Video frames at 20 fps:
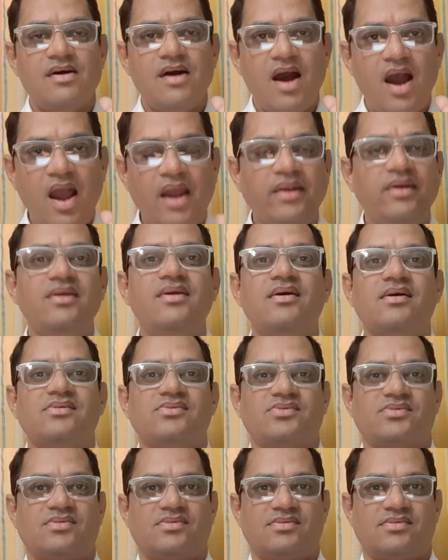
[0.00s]

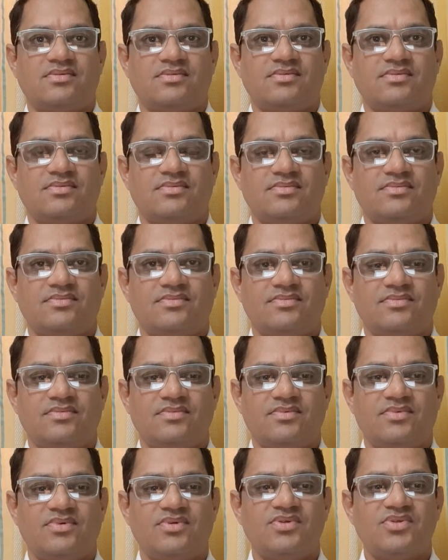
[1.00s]
ideals.
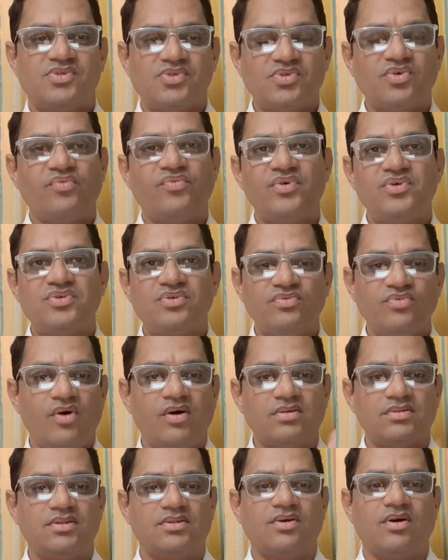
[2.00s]
So we should
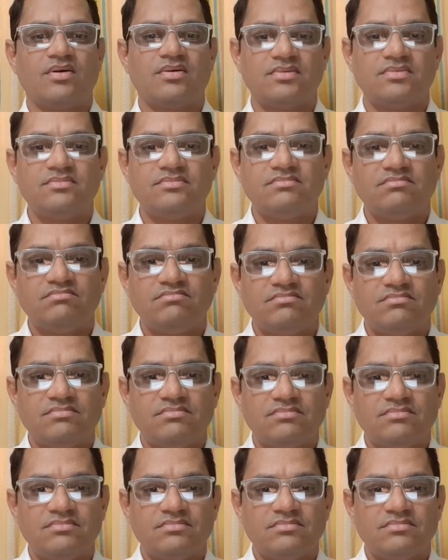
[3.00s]
walk the talk.
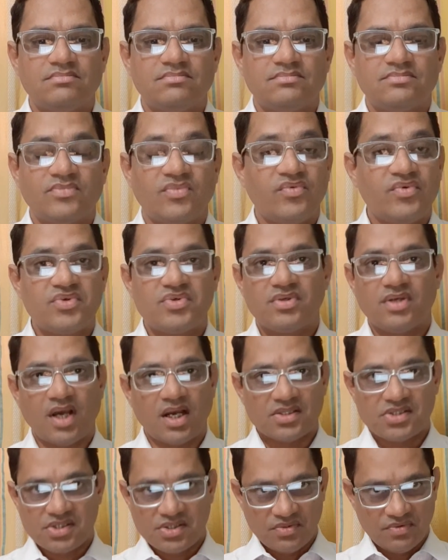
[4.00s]
We should
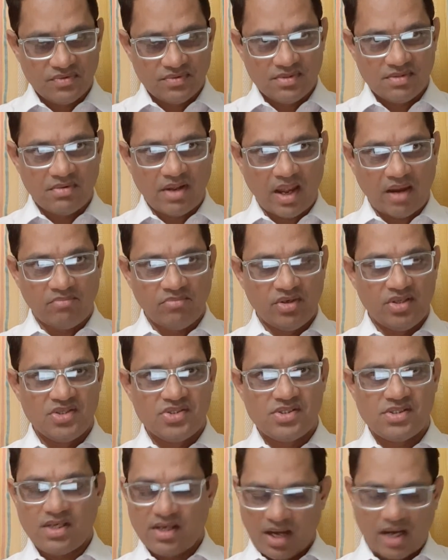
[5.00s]
achieve the
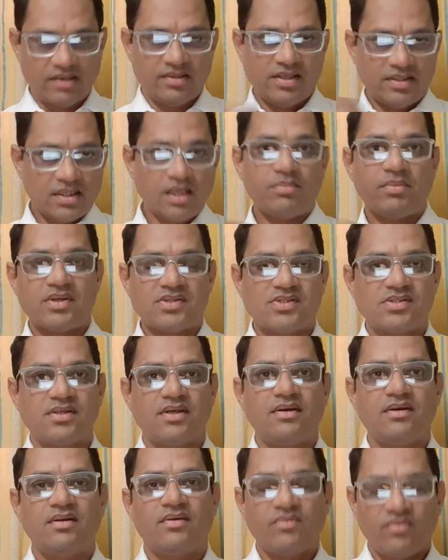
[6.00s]
MDG at that time I
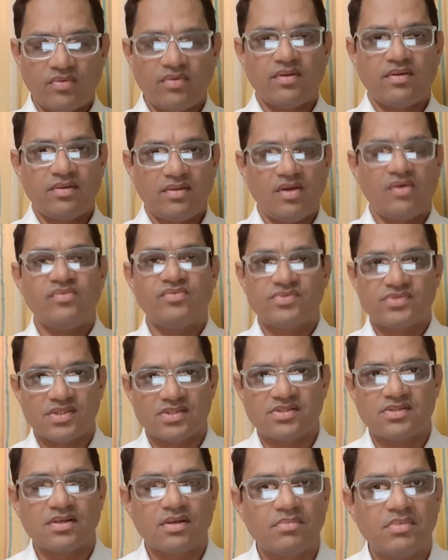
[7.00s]
said, now
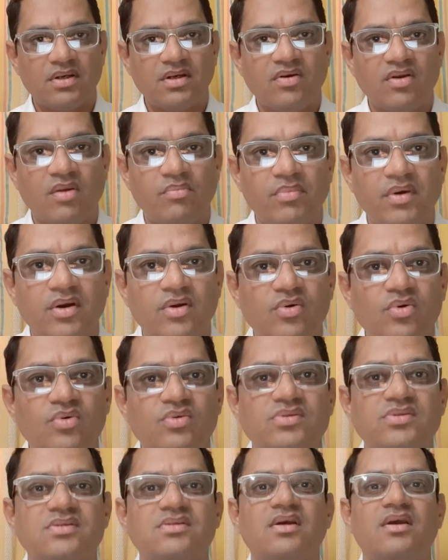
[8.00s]
sustainable development
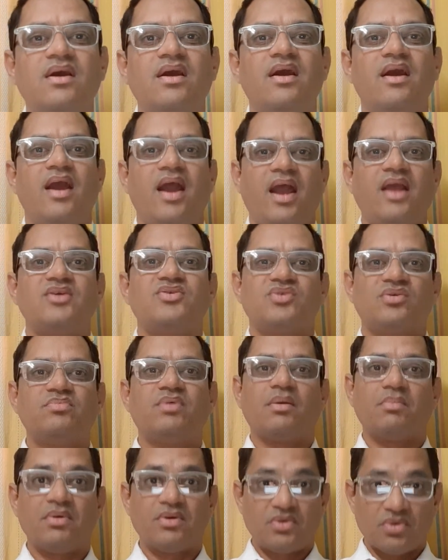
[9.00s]
goals, and should be
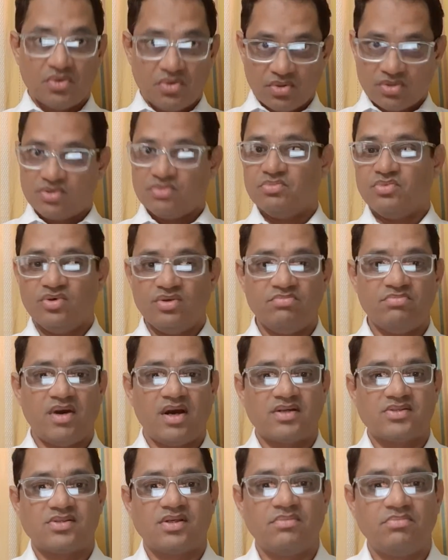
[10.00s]
able to go to Moon,
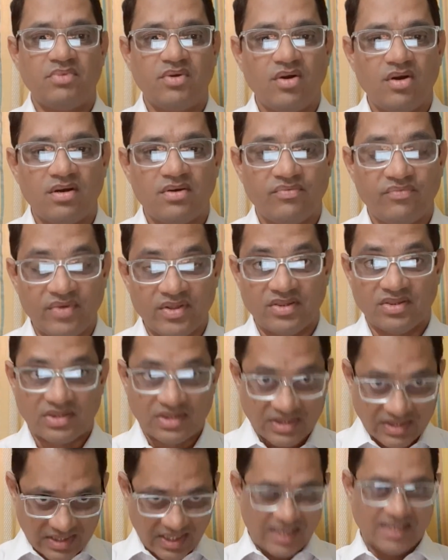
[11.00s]
Mars and beyond. With
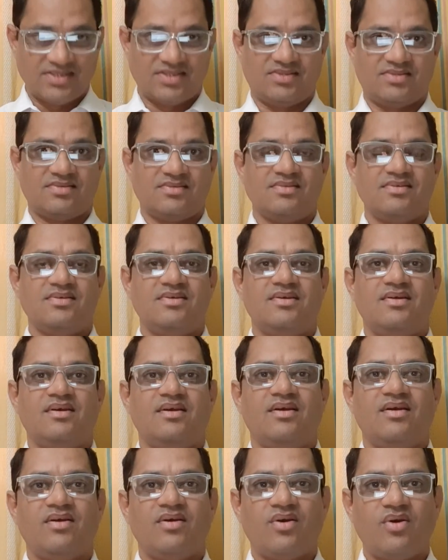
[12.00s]
this
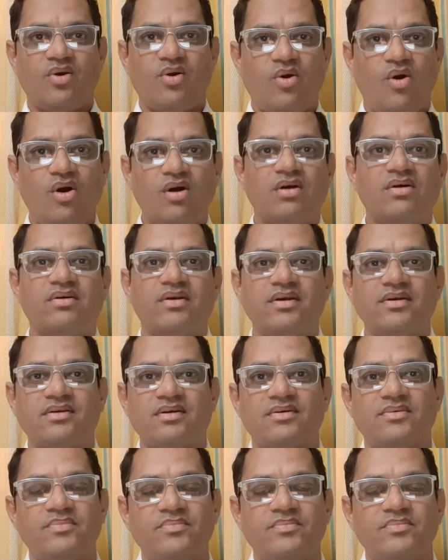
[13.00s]
concrete